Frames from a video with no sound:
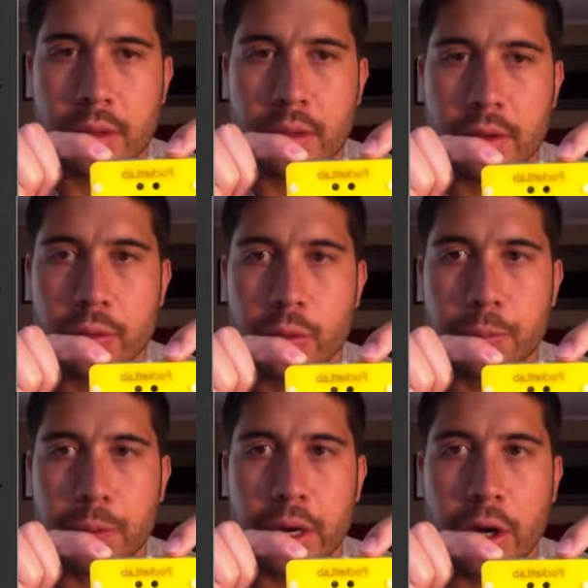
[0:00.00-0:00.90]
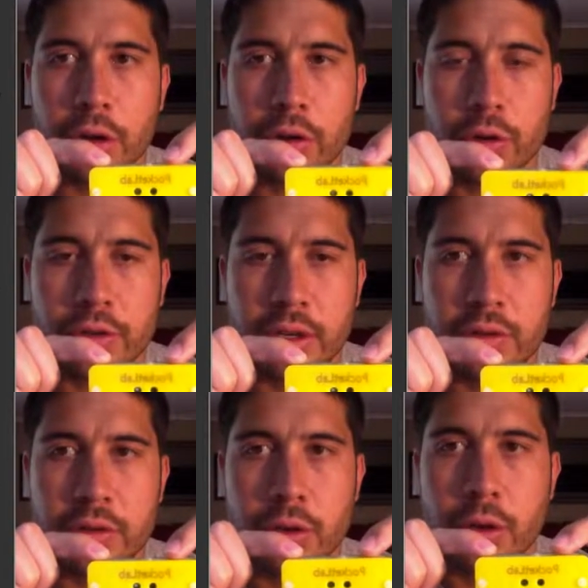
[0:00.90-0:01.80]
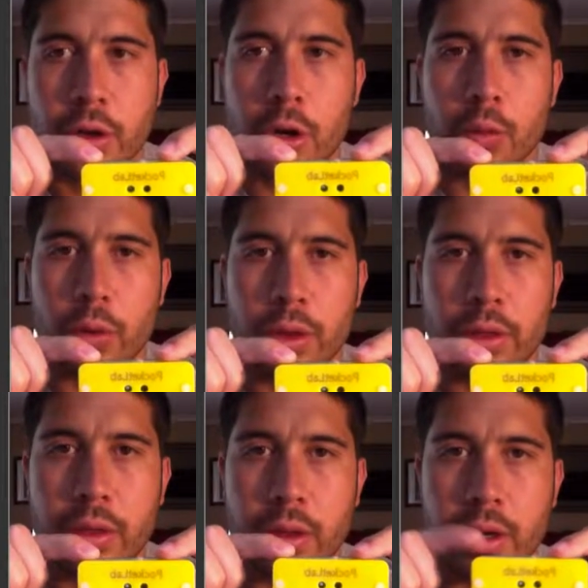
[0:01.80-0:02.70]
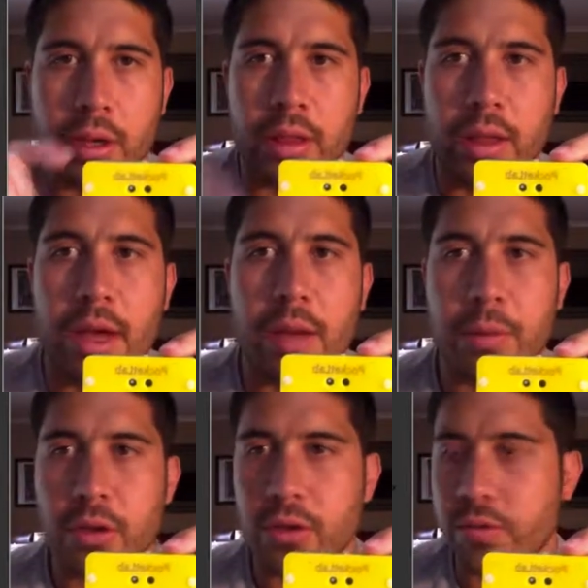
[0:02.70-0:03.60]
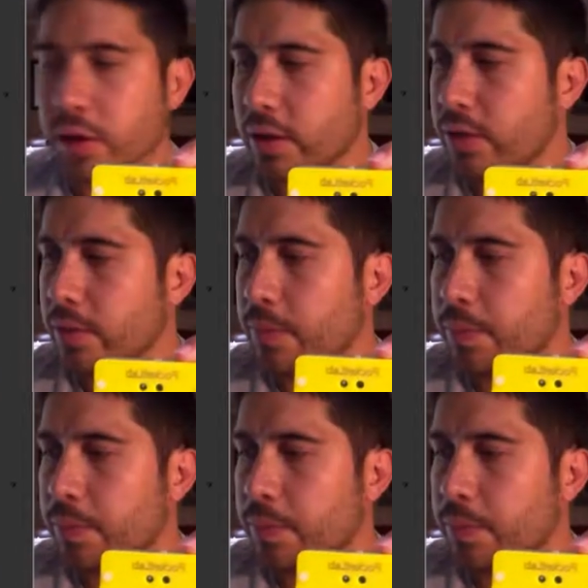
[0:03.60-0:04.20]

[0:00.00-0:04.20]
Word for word: This will pair your sensor with uh, the app on your device.